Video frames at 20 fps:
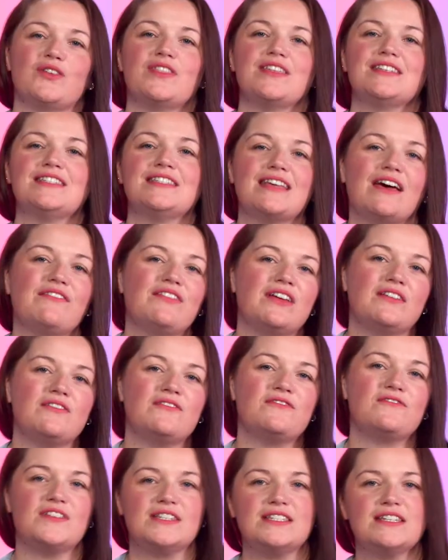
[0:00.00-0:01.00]
the 7
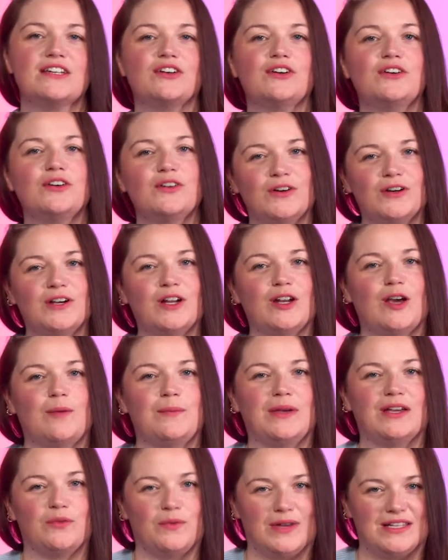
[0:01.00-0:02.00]
physical
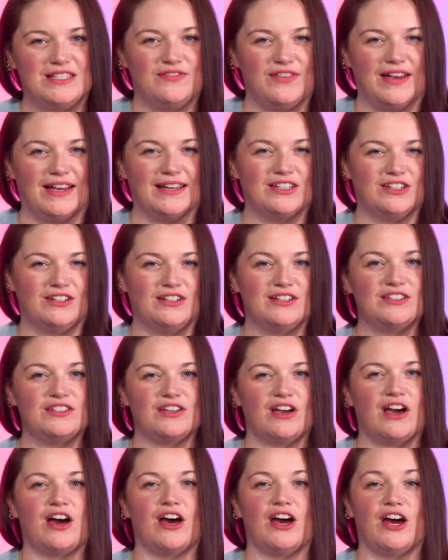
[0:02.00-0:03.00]
ergonomic risk factors
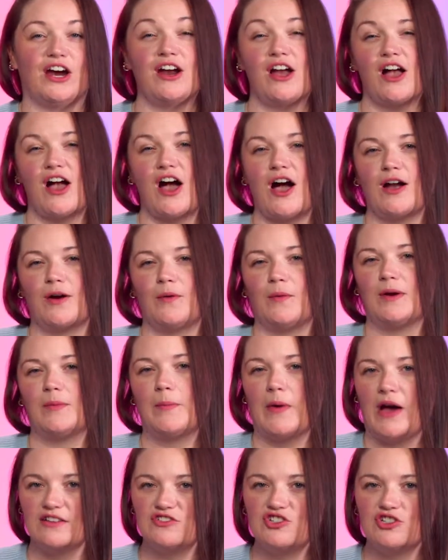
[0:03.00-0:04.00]
are awkward
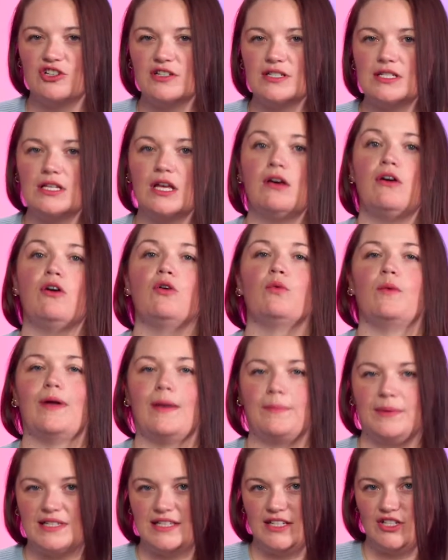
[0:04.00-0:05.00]
postures,
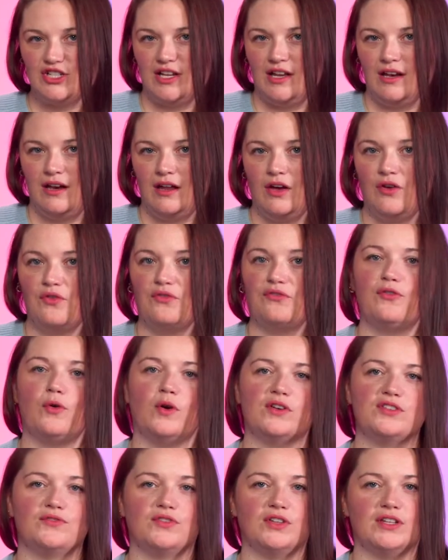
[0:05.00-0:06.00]
repetition,
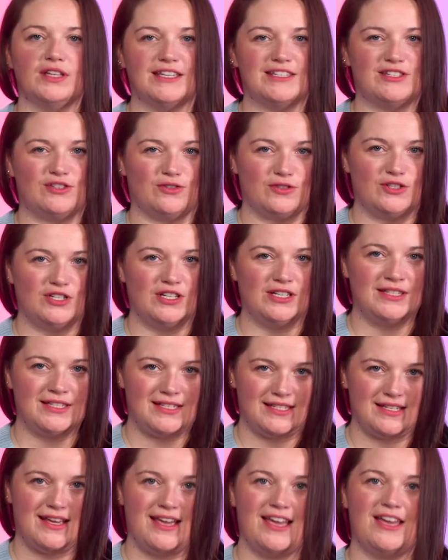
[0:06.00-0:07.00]
forceful
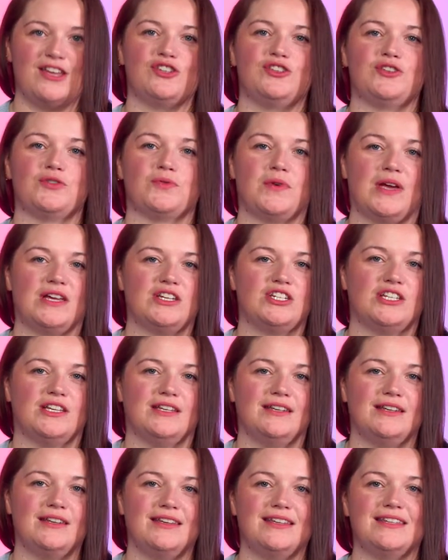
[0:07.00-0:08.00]
exertions,
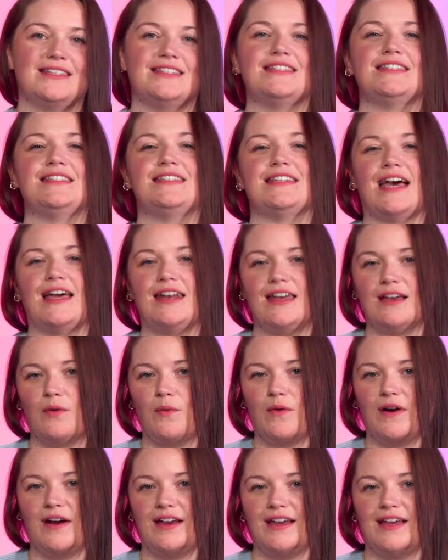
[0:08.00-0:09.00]
duration, static
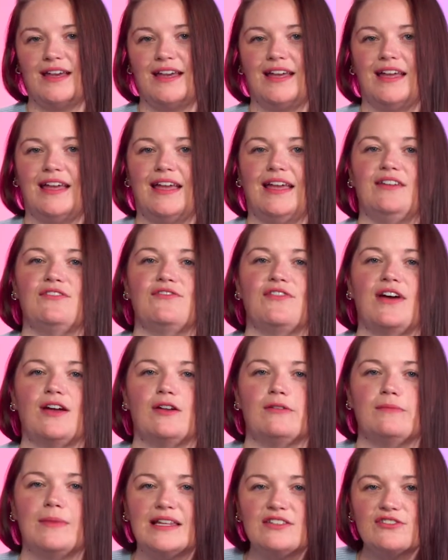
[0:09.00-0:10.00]
work,
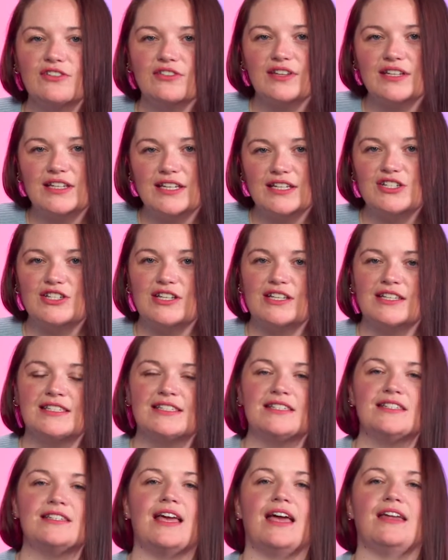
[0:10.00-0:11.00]
environmental
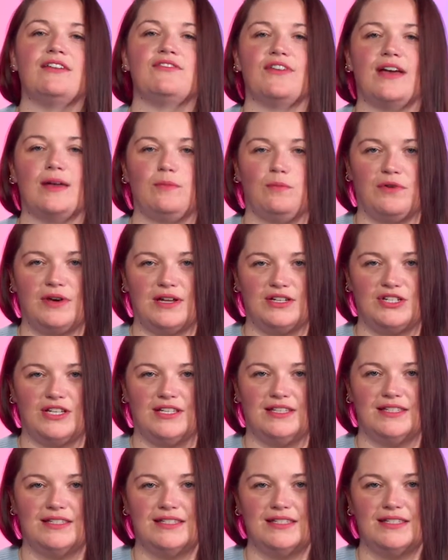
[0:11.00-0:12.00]
conditions, and
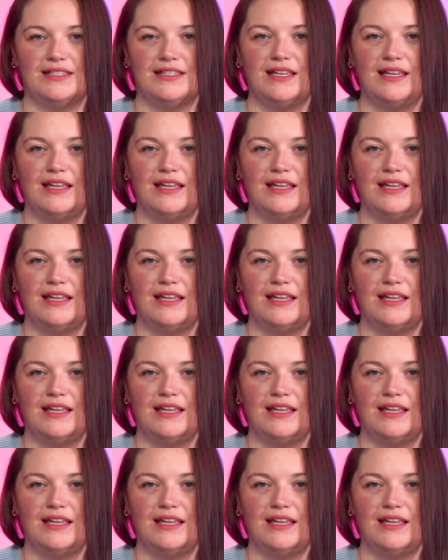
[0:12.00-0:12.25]
vibrations.